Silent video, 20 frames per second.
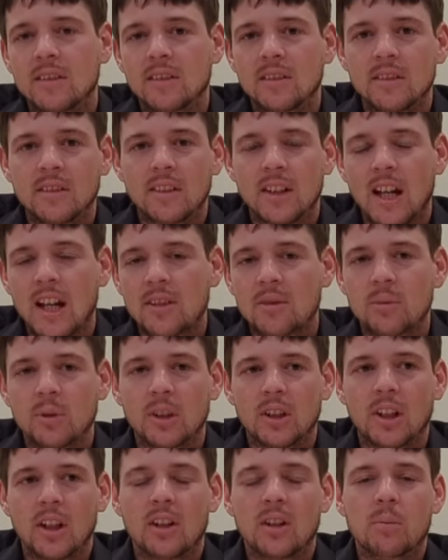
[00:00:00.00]
that's
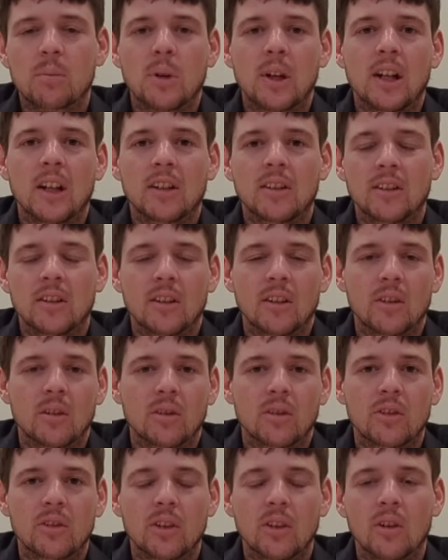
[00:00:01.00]
really going to depend, you know.
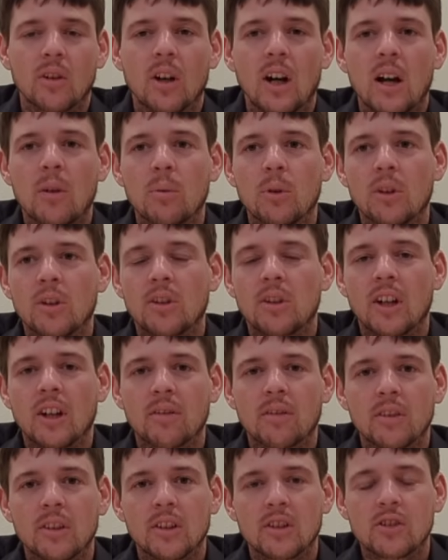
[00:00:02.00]
So I would
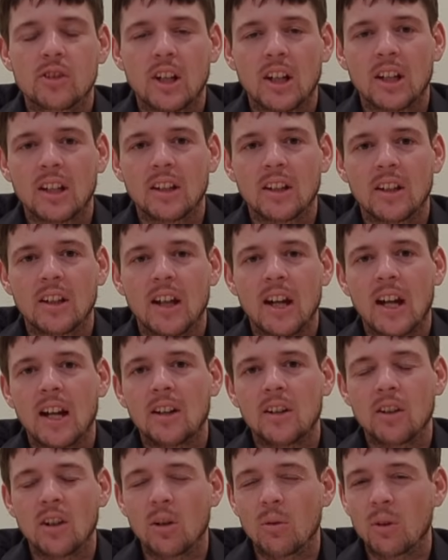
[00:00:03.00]
definitely check into that
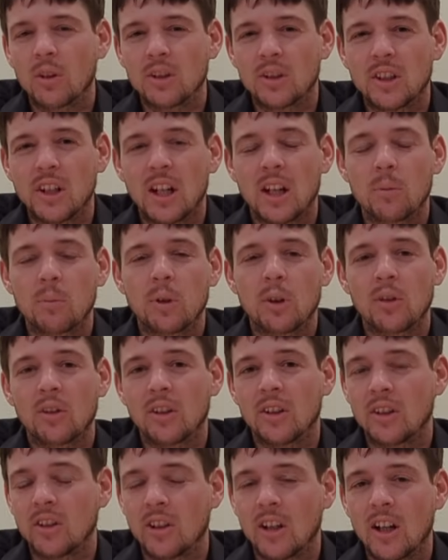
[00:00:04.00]
and know what you can build
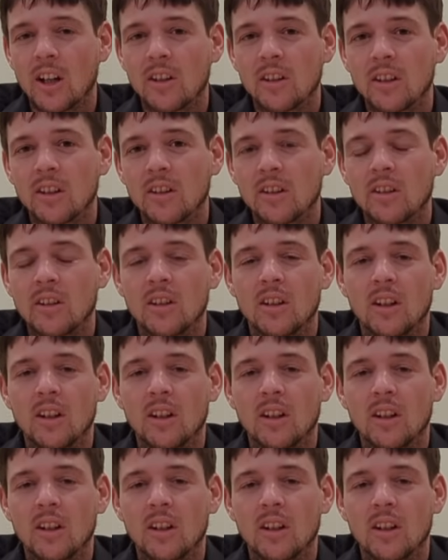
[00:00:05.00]
in your area.